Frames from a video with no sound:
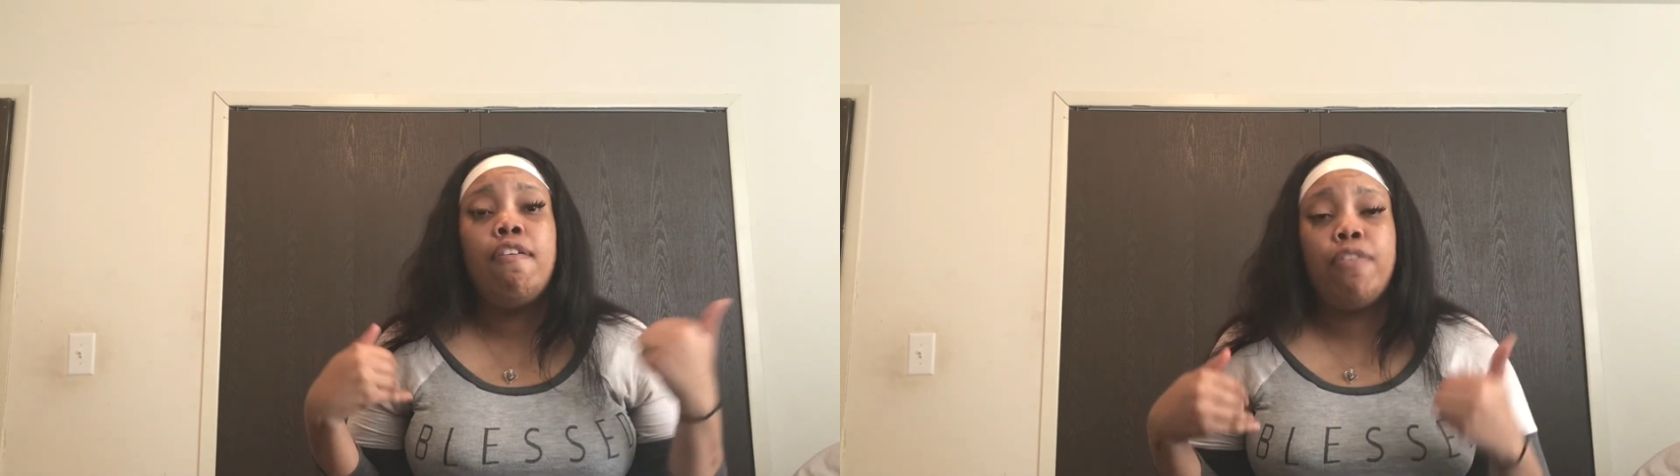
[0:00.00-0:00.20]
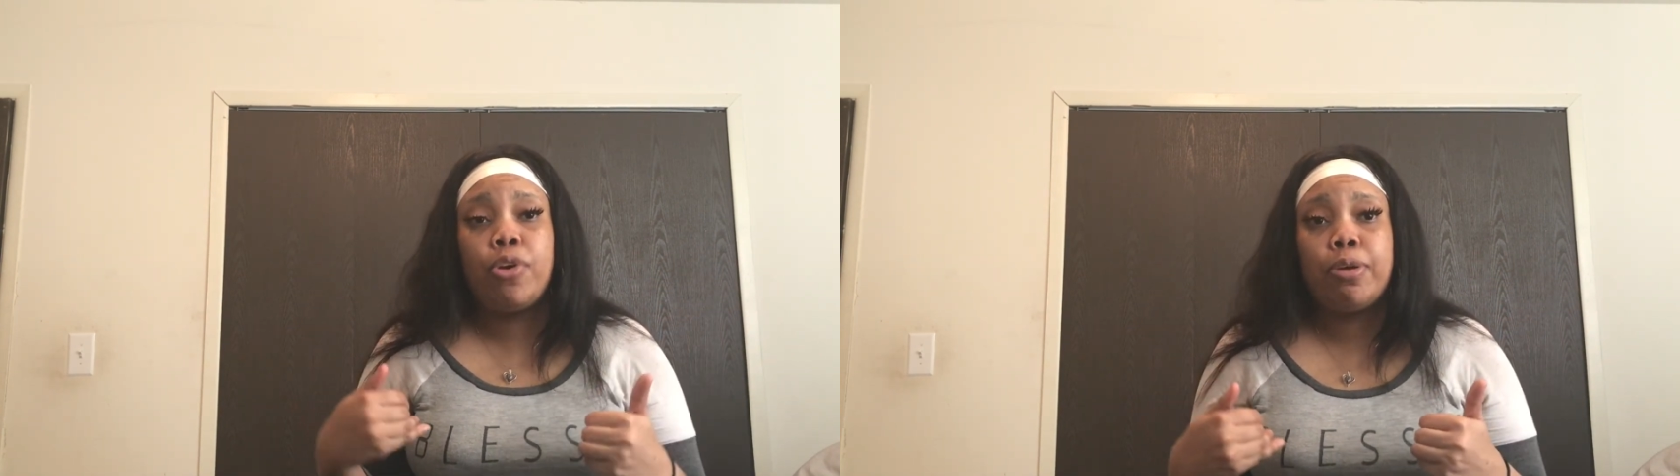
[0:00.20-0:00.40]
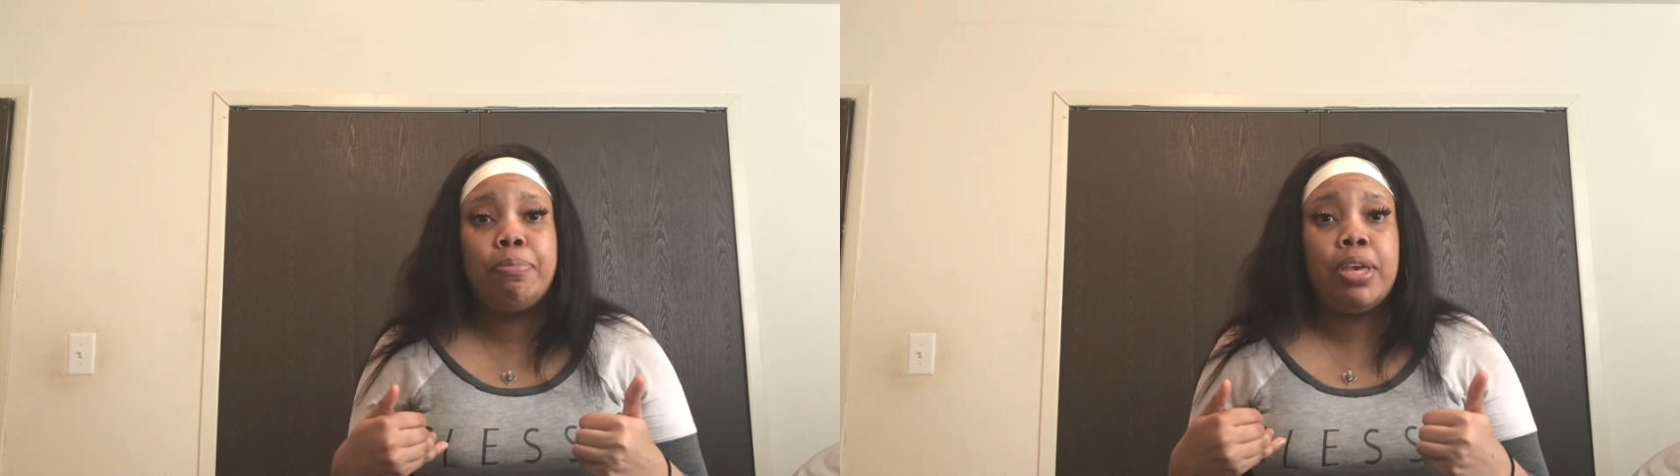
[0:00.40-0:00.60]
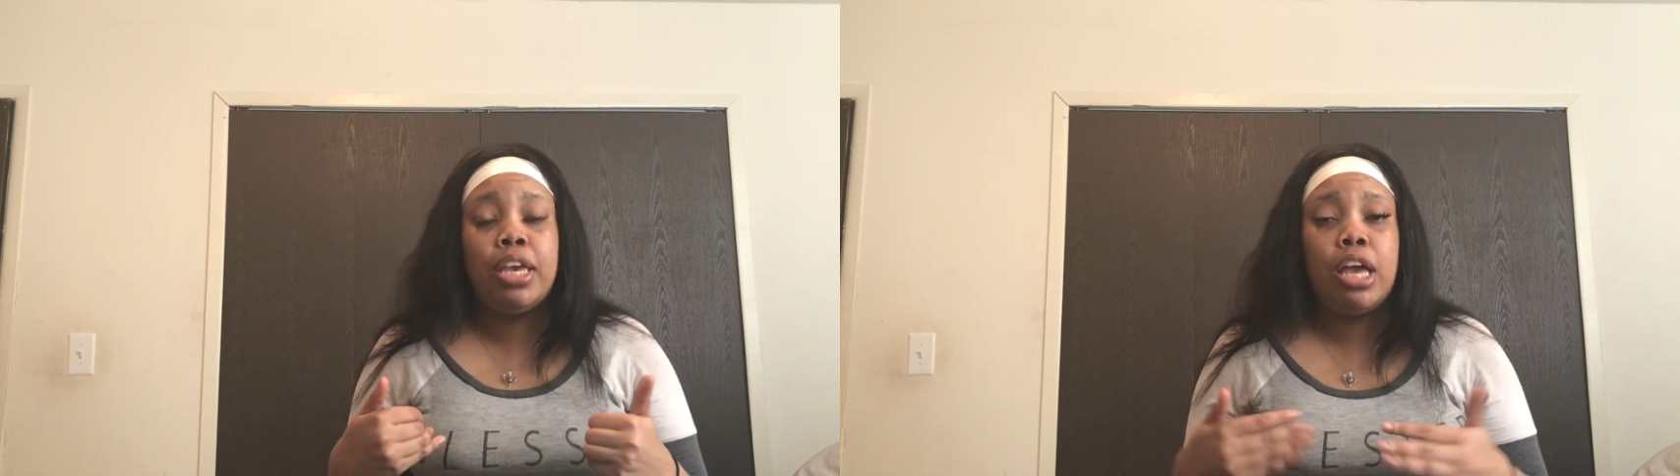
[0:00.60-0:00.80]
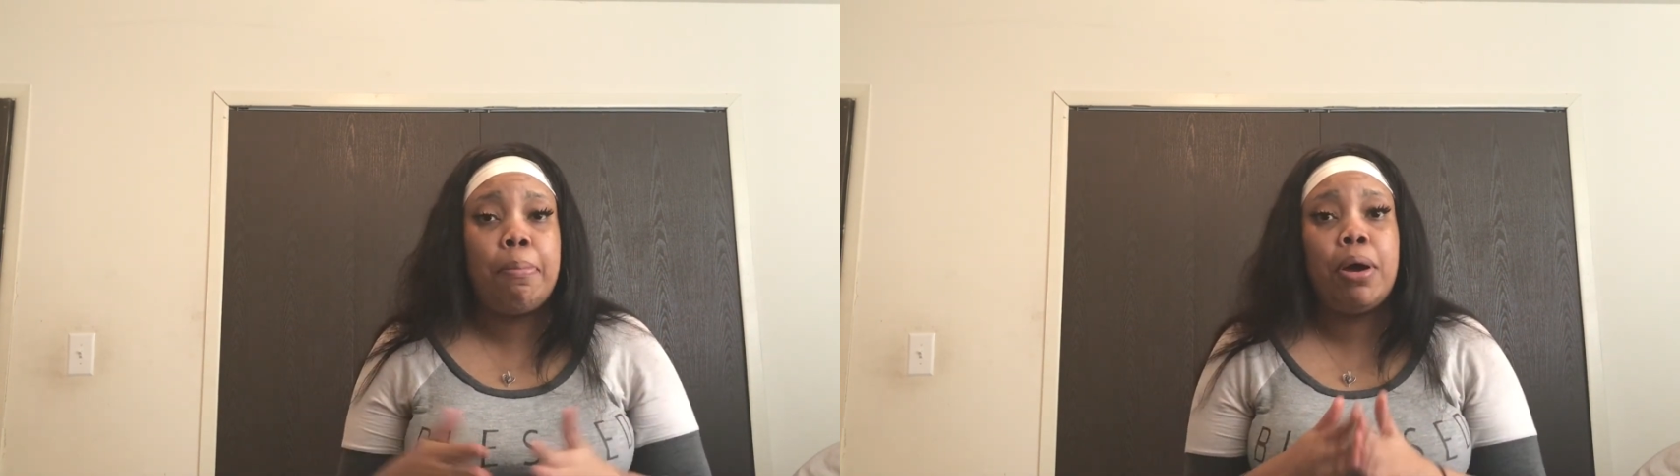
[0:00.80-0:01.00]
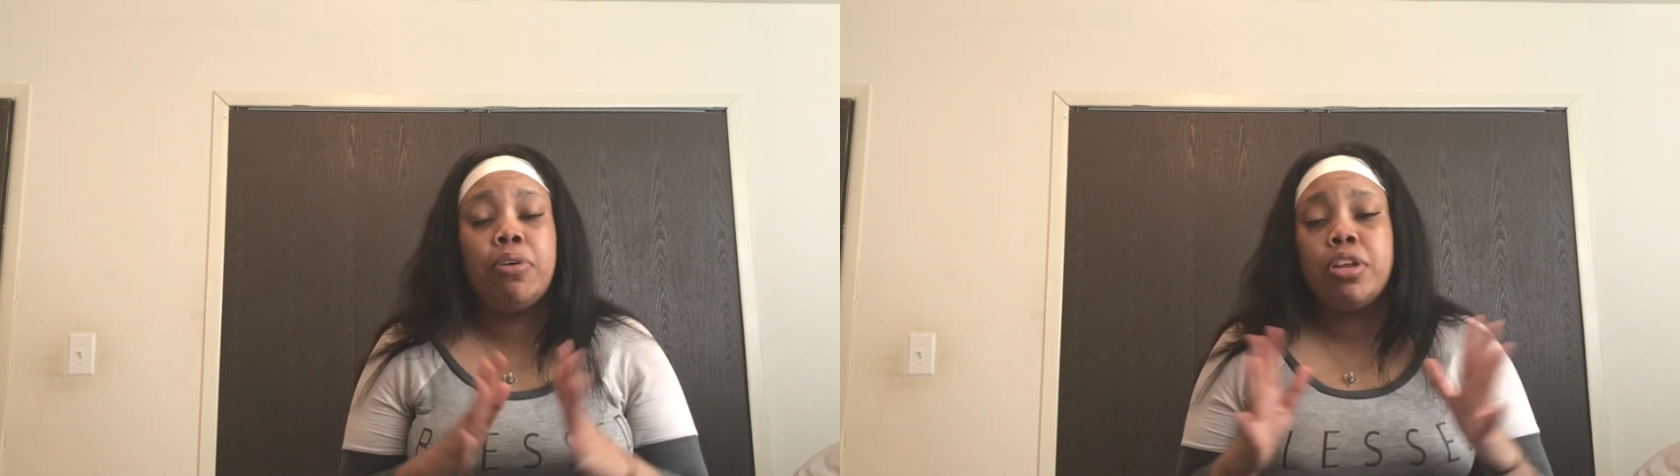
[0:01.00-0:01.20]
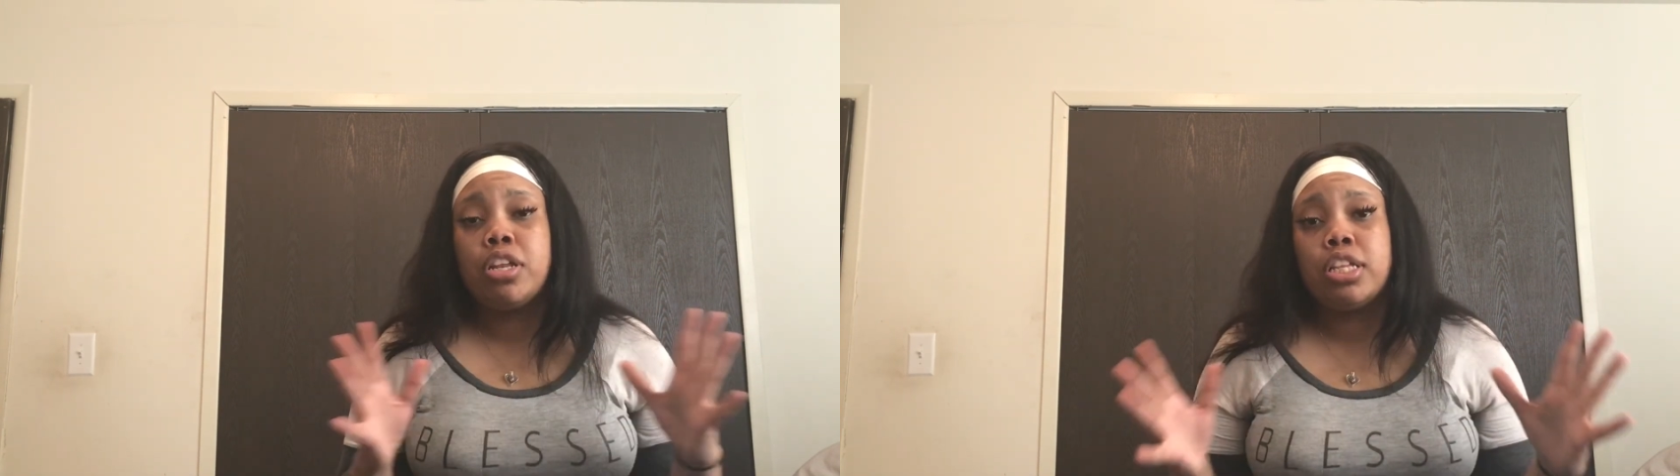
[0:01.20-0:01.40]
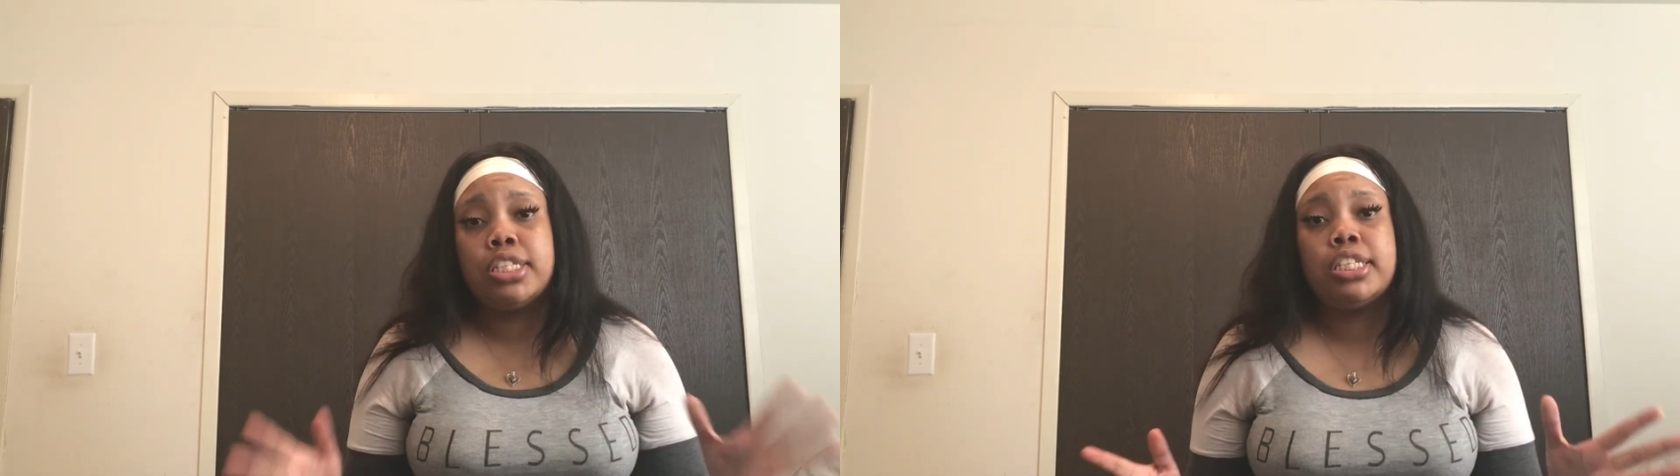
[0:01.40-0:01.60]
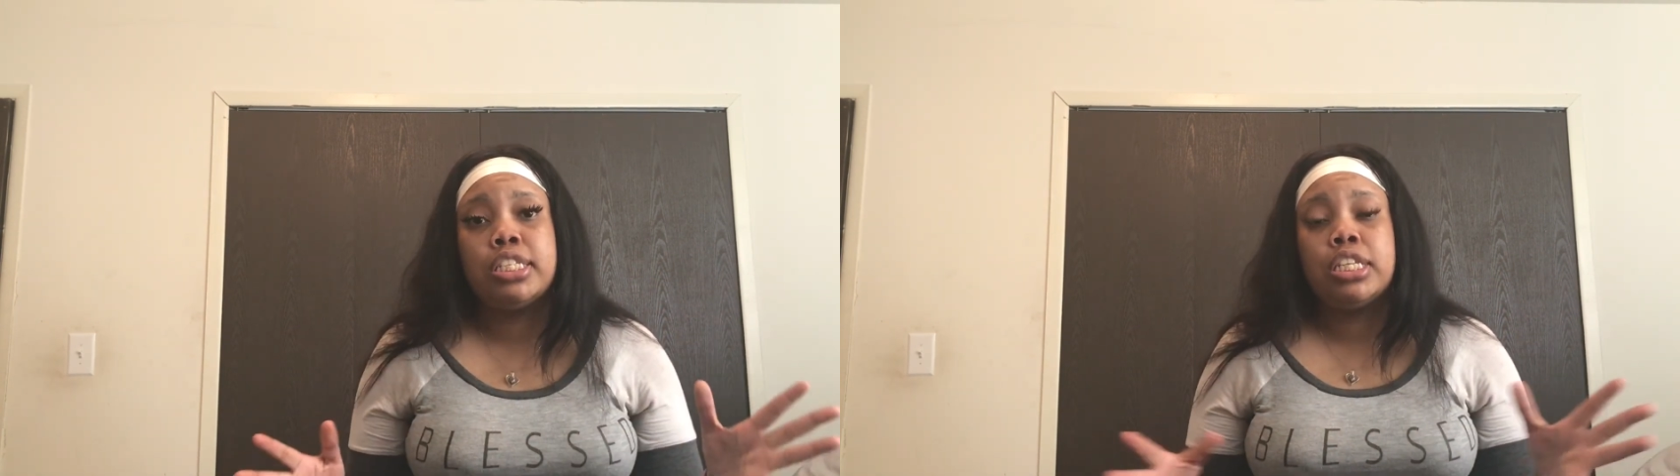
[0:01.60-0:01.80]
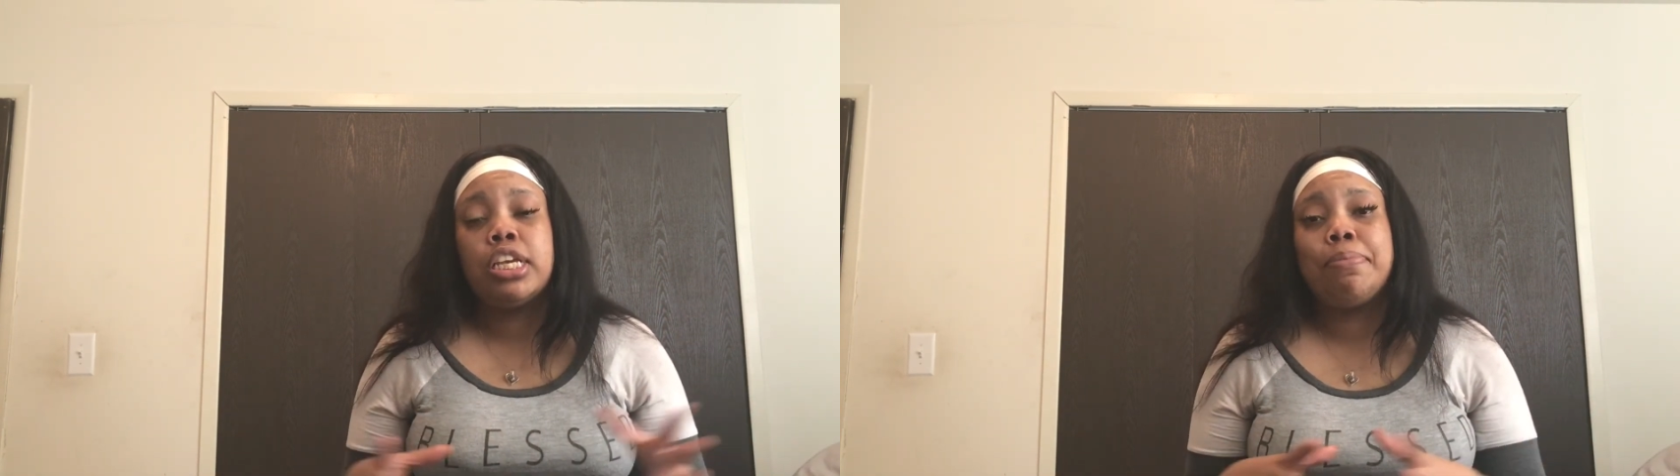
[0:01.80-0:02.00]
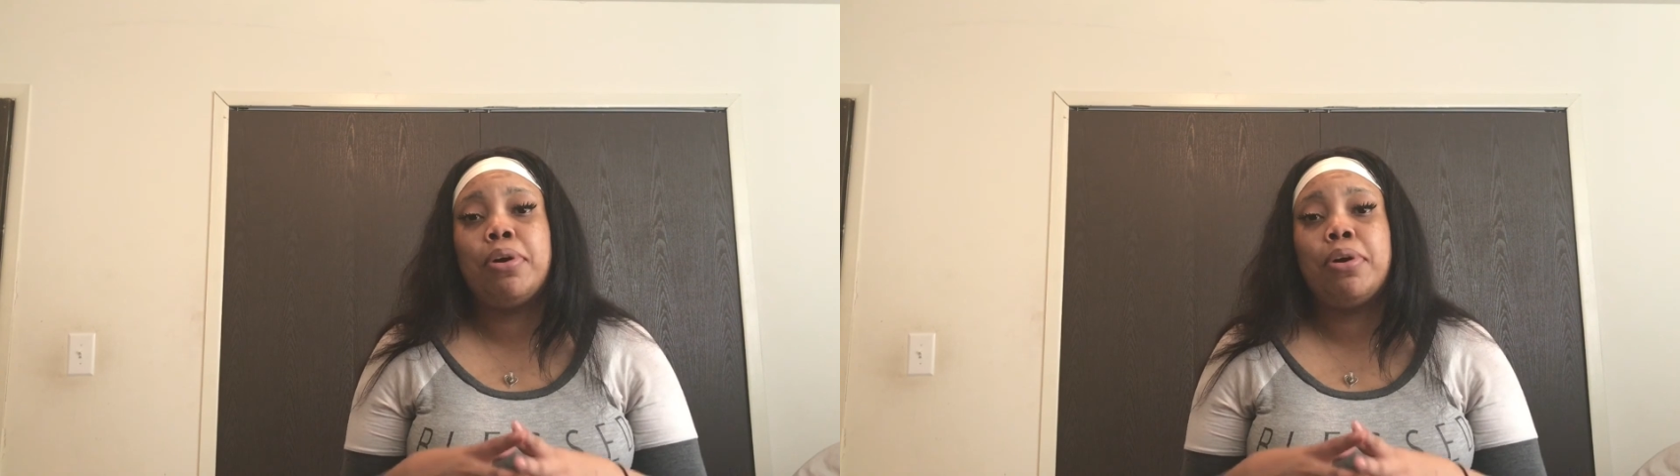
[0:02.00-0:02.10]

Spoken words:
for me about dental assisting,